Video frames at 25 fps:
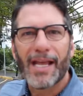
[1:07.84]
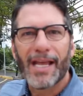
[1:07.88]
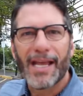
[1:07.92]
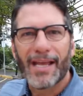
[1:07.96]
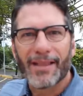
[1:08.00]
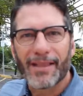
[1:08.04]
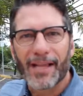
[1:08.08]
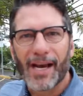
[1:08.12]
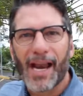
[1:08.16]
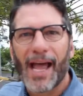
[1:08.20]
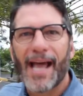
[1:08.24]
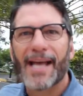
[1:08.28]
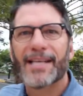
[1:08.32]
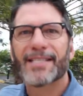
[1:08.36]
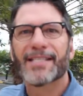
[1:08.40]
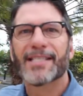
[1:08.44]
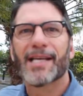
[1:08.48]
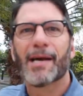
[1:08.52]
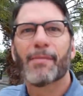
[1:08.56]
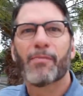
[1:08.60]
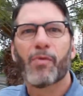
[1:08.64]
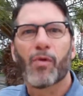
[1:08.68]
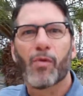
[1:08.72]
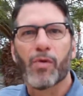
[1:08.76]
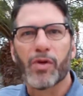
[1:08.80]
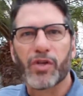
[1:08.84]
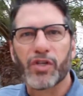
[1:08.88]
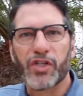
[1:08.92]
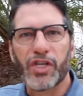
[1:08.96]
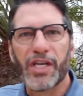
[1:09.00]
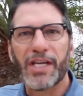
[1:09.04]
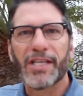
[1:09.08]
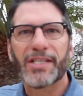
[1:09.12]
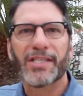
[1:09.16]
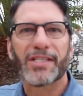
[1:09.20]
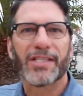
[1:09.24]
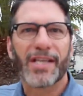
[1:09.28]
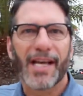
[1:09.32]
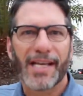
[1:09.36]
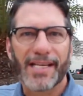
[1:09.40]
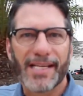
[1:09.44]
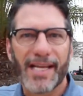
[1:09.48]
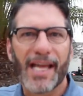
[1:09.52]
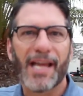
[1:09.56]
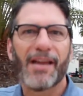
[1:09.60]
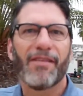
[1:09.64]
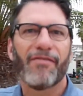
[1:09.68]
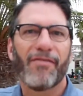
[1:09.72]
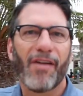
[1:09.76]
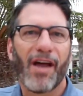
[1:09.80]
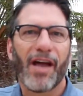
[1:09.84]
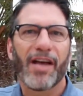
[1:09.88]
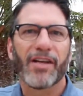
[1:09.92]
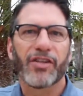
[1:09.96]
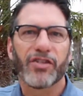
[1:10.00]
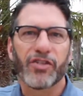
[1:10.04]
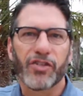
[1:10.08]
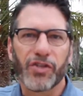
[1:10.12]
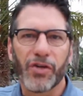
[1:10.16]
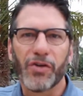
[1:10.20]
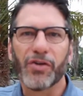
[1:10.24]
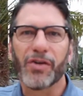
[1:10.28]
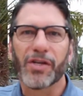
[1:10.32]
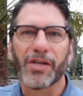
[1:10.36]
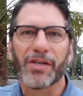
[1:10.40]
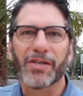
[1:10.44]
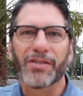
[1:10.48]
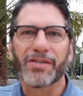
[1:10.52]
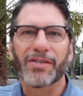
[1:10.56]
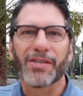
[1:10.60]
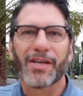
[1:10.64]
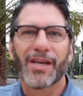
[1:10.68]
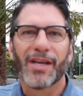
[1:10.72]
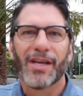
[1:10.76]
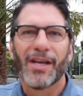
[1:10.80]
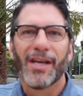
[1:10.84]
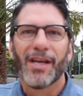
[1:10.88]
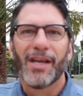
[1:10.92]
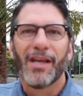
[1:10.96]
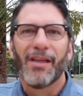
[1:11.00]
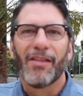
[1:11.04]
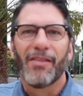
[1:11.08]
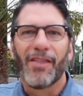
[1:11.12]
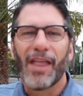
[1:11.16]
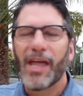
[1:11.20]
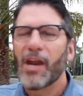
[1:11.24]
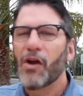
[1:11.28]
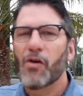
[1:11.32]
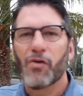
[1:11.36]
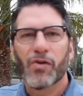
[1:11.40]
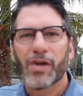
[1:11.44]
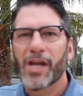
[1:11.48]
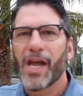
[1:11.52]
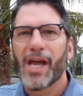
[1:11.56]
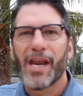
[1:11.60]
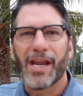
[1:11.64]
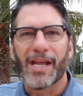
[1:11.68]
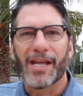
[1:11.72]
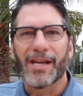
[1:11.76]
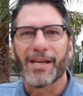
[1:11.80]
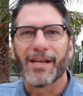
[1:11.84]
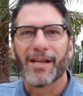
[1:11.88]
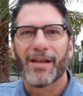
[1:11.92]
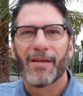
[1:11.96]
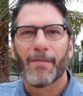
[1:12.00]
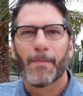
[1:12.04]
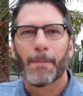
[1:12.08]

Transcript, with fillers: at the Last Supper, when Jesus identifies Judas, they don't get it.